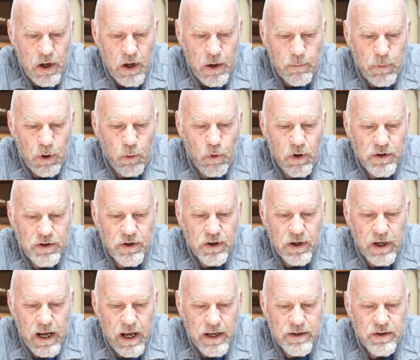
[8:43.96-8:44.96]
But once your
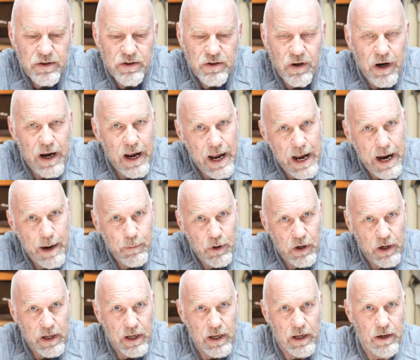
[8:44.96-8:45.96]
cases are hammered
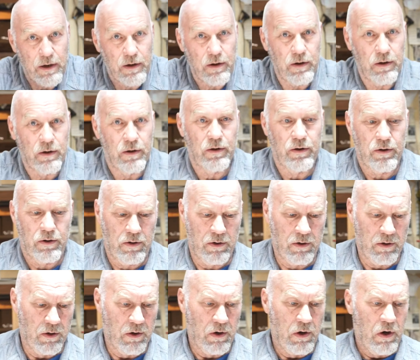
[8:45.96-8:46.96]
in,
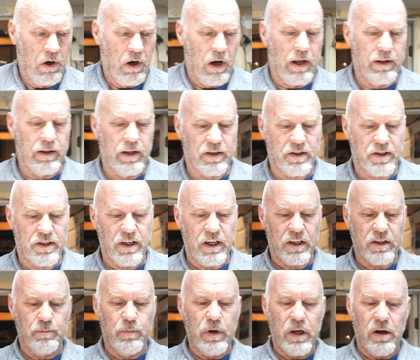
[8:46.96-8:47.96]
and the
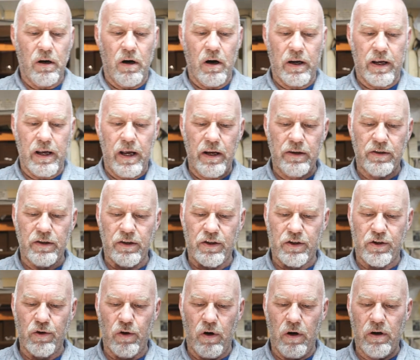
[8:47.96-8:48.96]
6BR case is
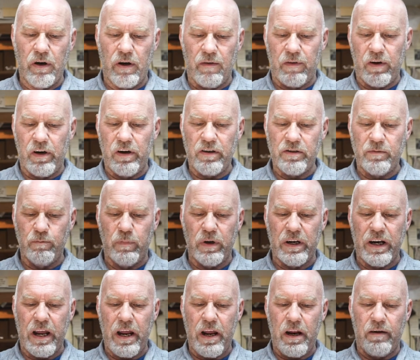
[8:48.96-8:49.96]
short enough that it doesn't
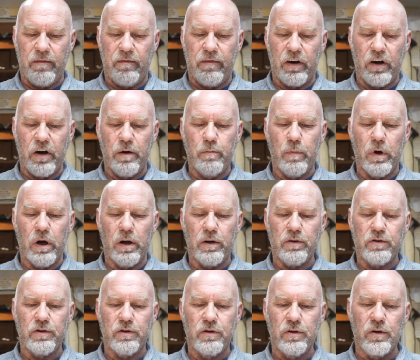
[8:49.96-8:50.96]
banana very
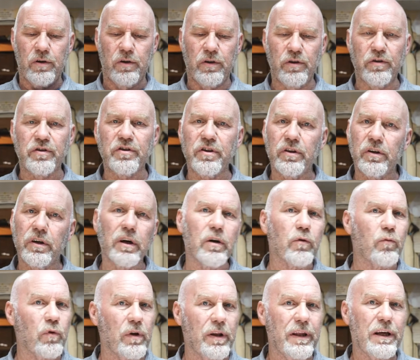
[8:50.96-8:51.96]
much, you still get a
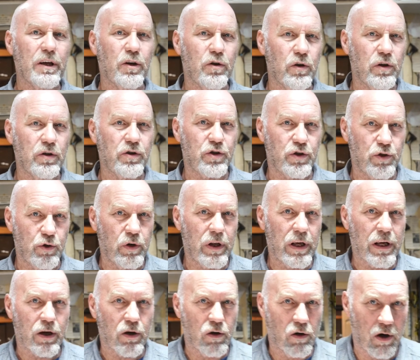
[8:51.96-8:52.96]
really good
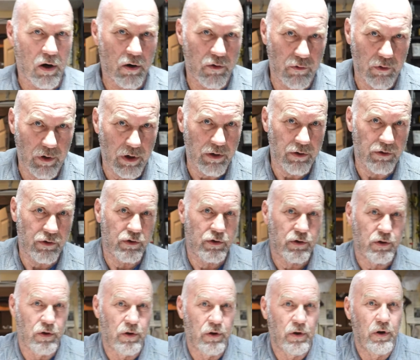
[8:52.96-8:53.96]
shooting cartridge,
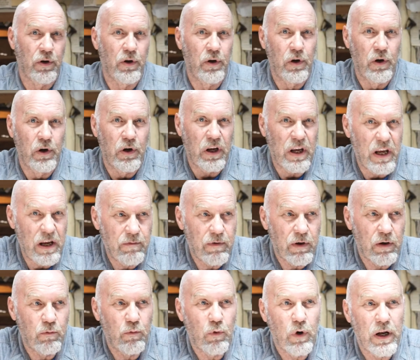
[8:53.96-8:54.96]

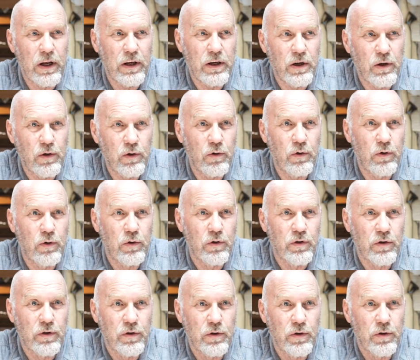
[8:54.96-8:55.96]
even when you
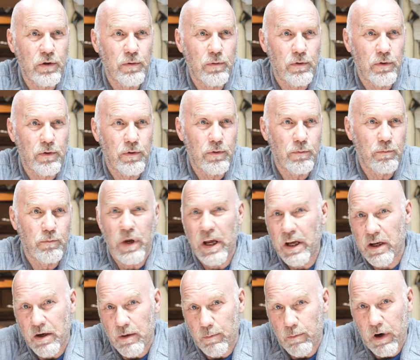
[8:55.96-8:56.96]

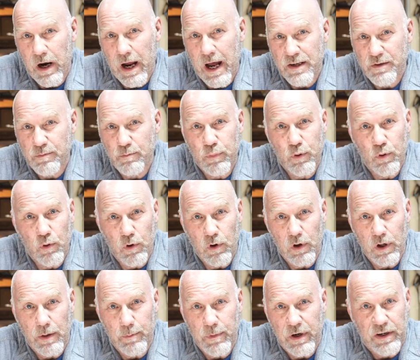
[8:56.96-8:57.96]
make your brass
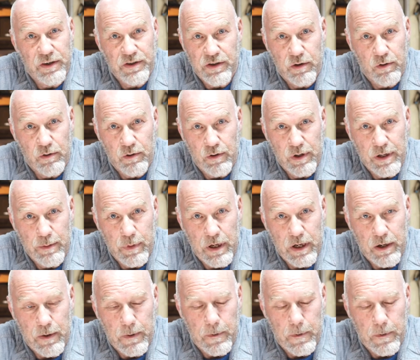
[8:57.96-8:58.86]
poorly because you don't know any better.